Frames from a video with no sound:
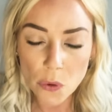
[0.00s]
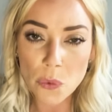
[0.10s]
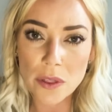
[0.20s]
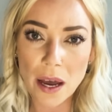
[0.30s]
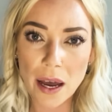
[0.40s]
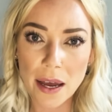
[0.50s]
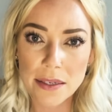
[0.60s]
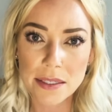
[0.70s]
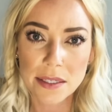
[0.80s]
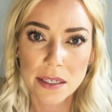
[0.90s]
will
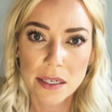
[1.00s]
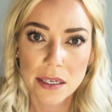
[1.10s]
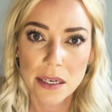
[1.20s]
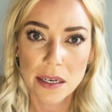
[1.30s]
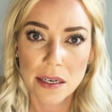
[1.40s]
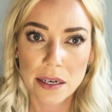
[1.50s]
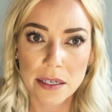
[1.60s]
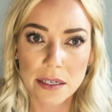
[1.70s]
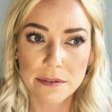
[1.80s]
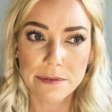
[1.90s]
not
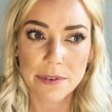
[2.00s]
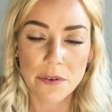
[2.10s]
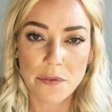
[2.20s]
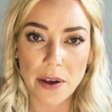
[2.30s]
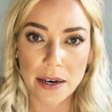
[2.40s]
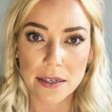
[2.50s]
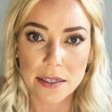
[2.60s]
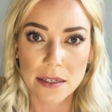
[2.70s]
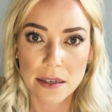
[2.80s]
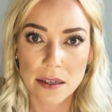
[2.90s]
kind of
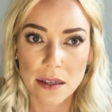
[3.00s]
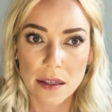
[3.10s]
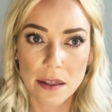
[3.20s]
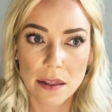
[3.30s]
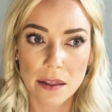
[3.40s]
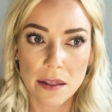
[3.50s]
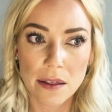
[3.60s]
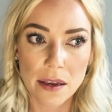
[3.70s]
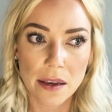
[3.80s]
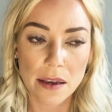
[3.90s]
affect
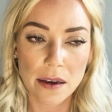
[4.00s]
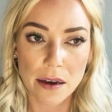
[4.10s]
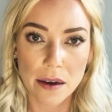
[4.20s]
the